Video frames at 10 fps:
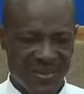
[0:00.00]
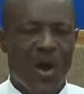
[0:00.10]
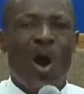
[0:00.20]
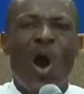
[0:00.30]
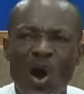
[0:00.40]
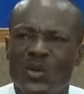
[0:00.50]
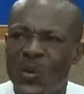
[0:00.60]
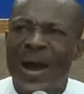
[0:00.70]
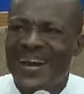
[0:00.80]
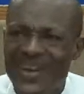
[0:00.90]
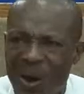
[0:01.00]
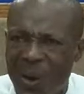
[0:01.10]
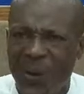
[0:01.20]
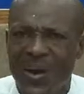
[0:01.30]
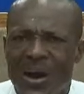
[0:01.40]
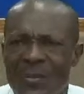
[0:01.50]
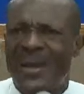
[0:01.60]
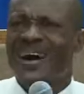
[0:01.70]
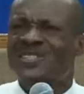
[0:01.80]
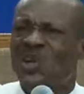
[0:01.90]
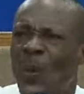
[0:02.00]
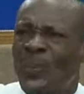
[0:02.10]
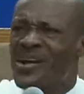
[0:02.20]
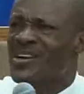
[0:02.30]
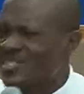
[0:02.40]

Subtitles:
How do I know? Because a couple years